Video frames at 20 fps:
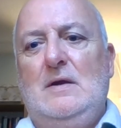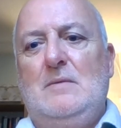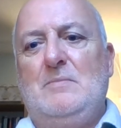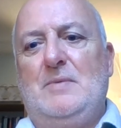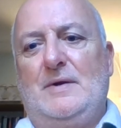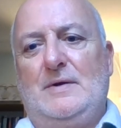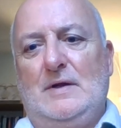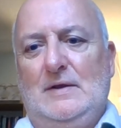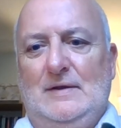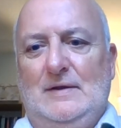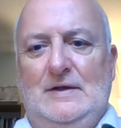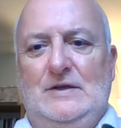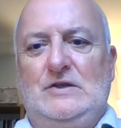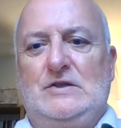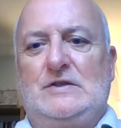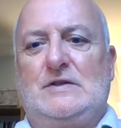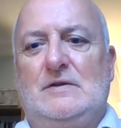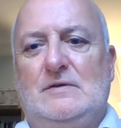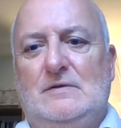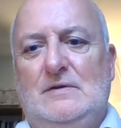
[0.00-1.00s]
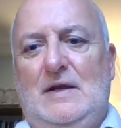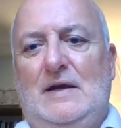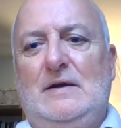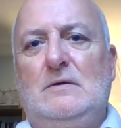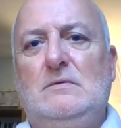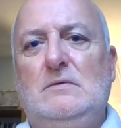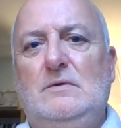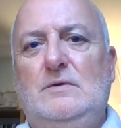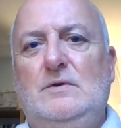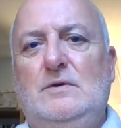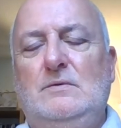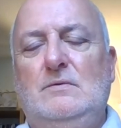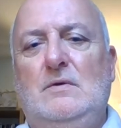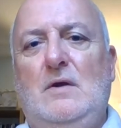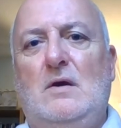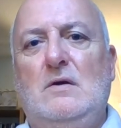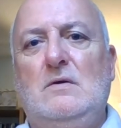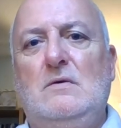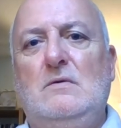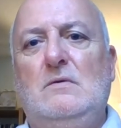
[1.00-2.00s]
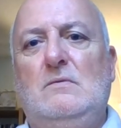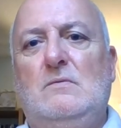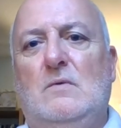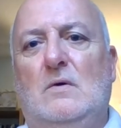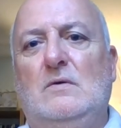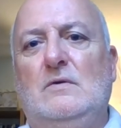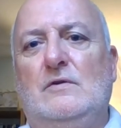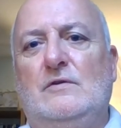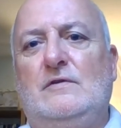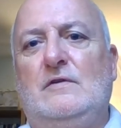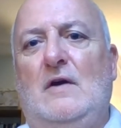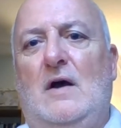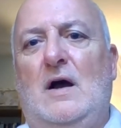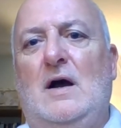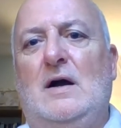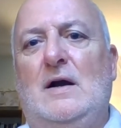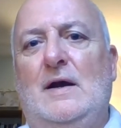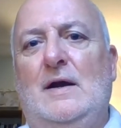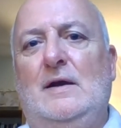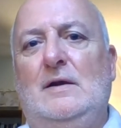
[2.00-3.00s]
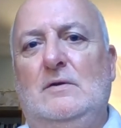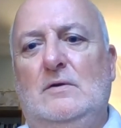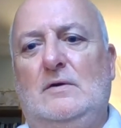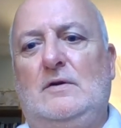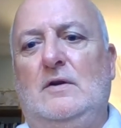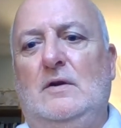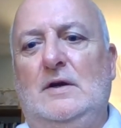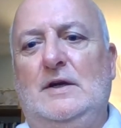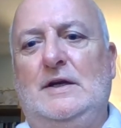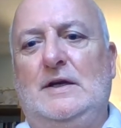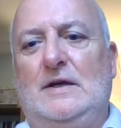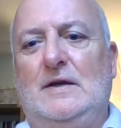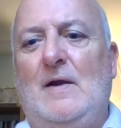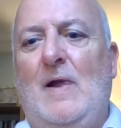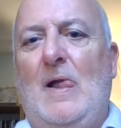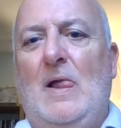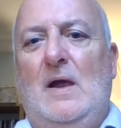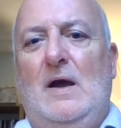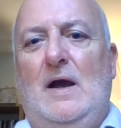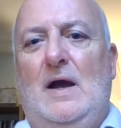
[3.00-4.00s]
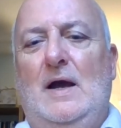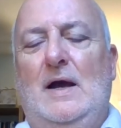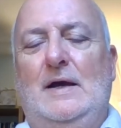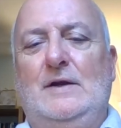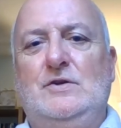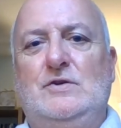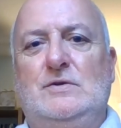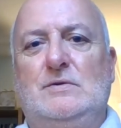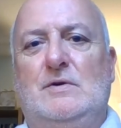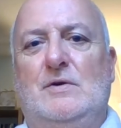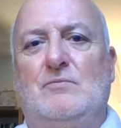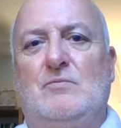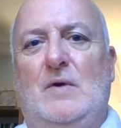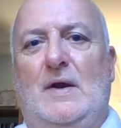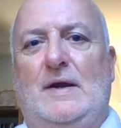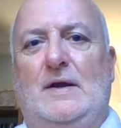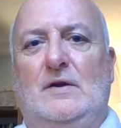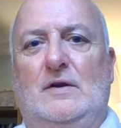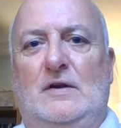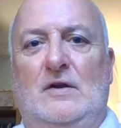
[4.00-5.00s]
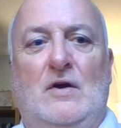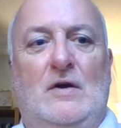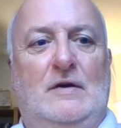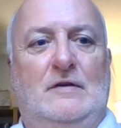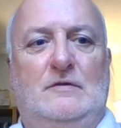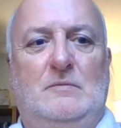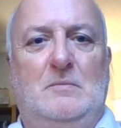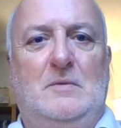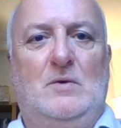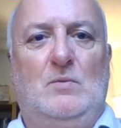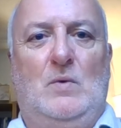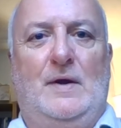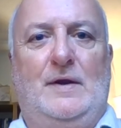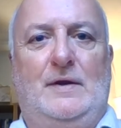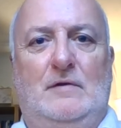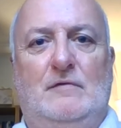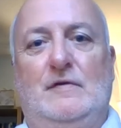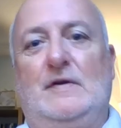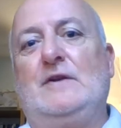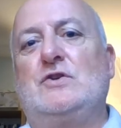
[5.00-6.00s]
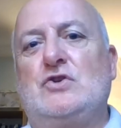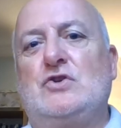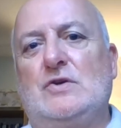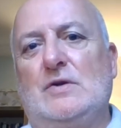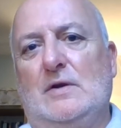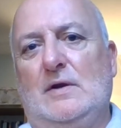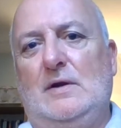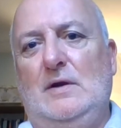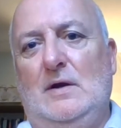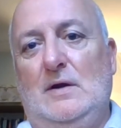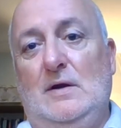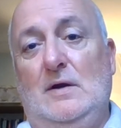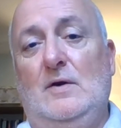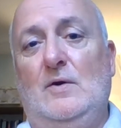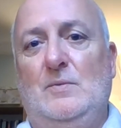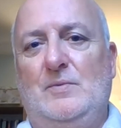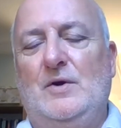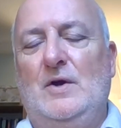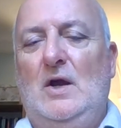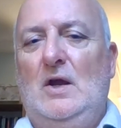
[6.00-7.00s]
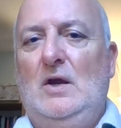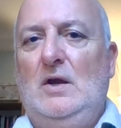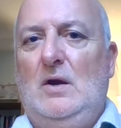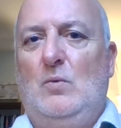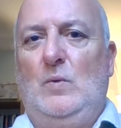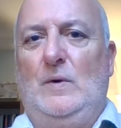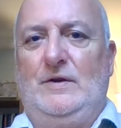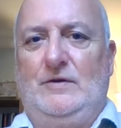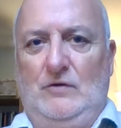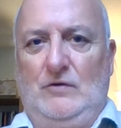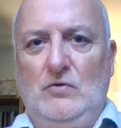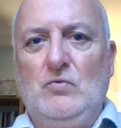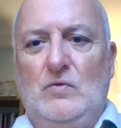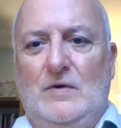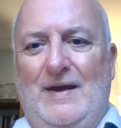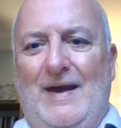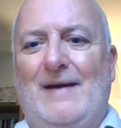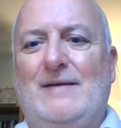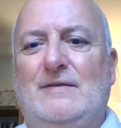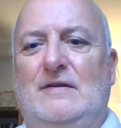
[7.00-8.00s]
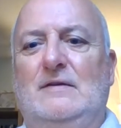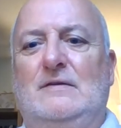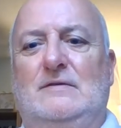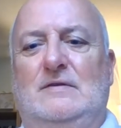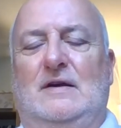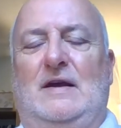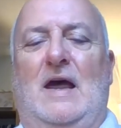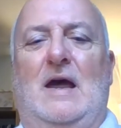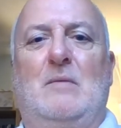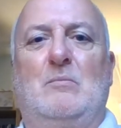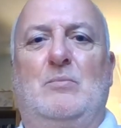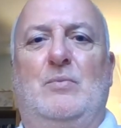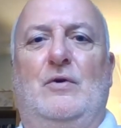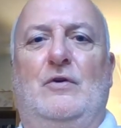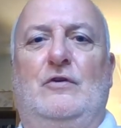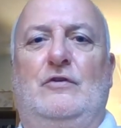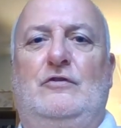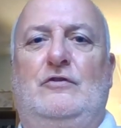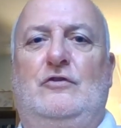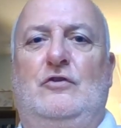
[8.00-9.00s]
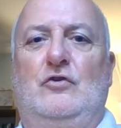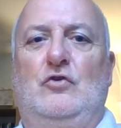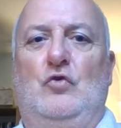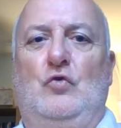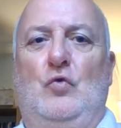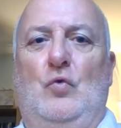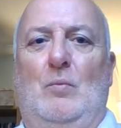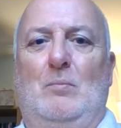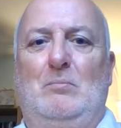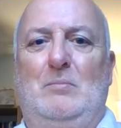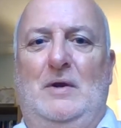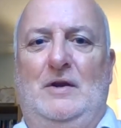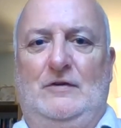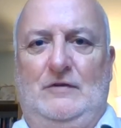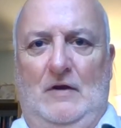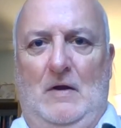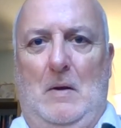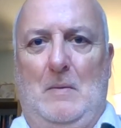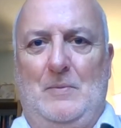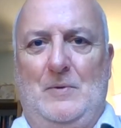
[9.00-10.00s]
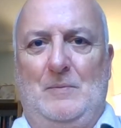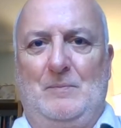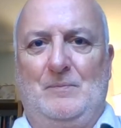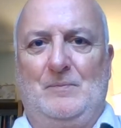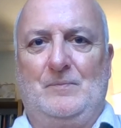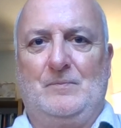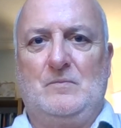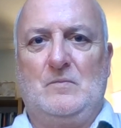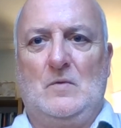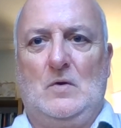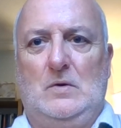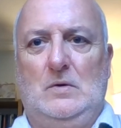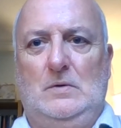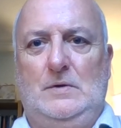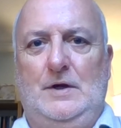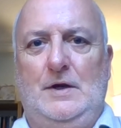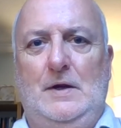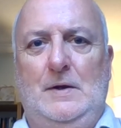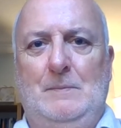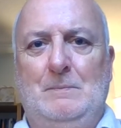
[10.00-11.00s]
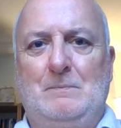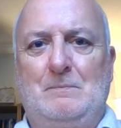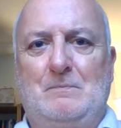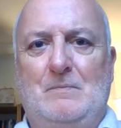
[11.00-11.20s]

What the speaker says: but at least now you know what I look like and you can recognize me when eventually, I hope, we do get into campus to meet up. Okay.